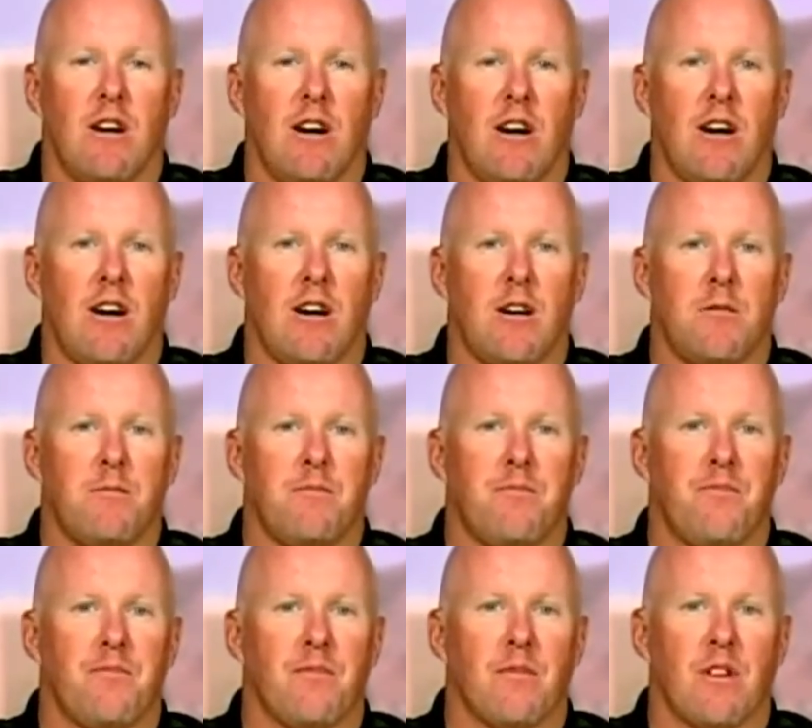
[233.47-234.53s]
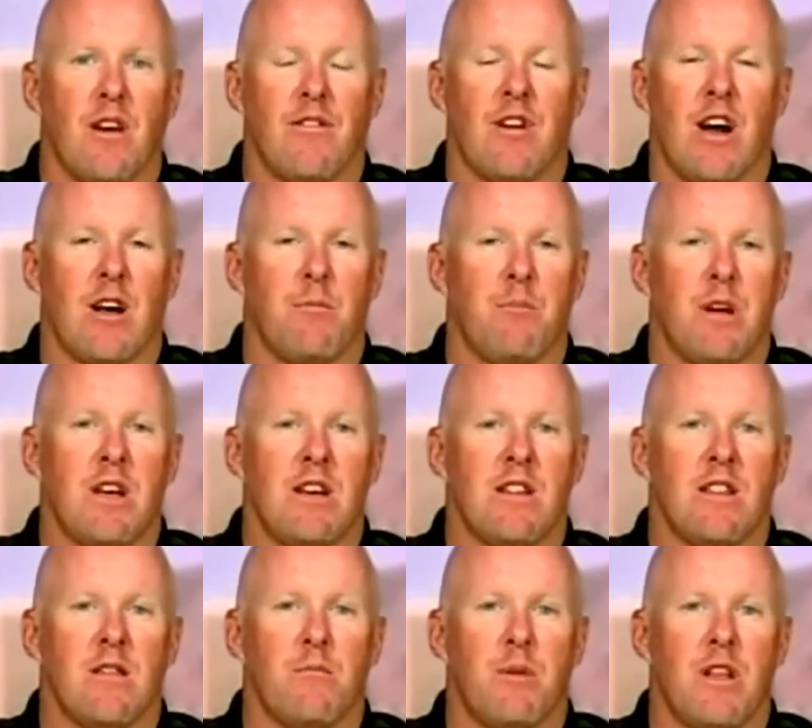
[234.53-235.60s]
Um, I've kind of
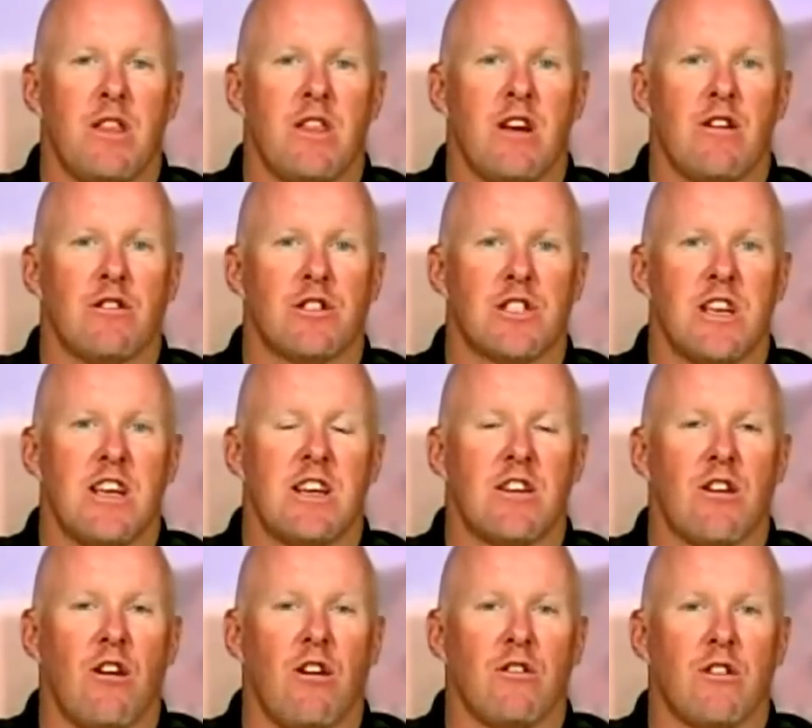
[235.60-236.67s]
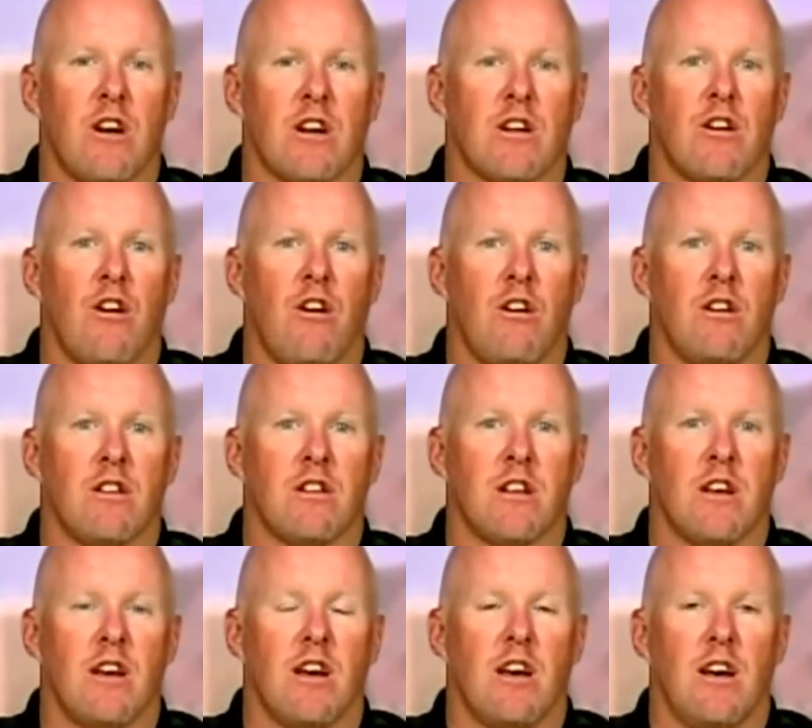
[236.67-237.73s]
been been there, seen it all, done it all, and
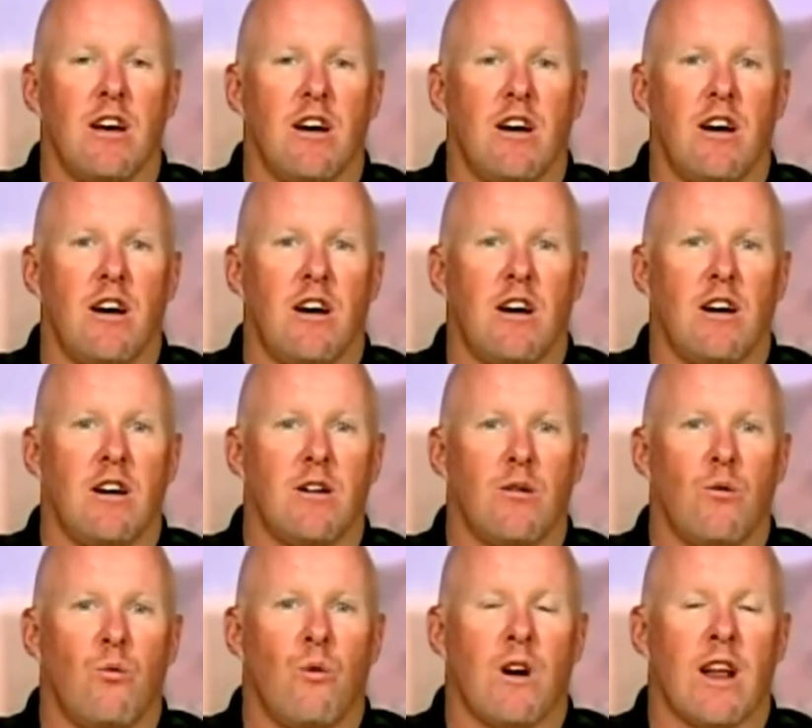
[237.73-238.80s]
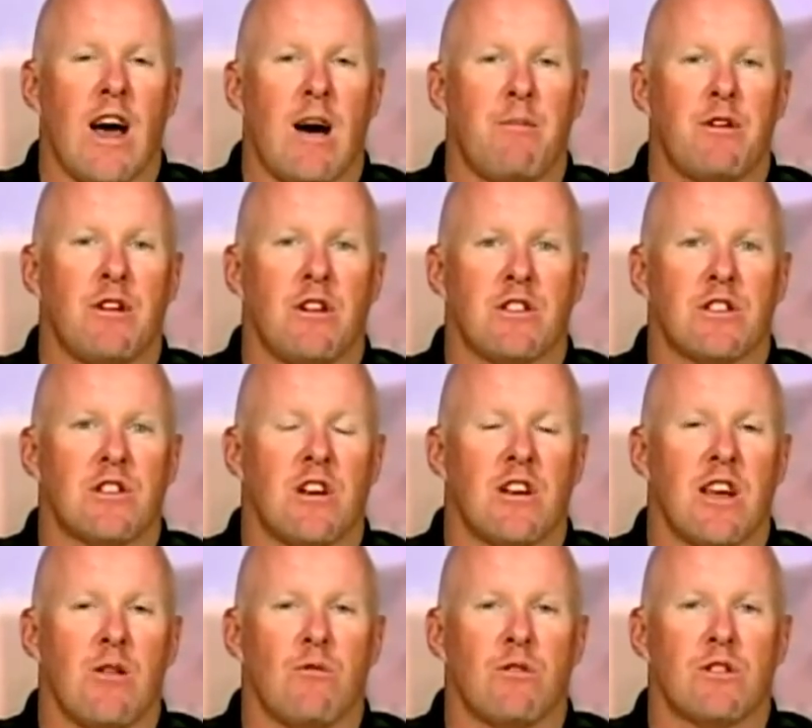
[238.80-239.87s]
uh, what happened on Sunday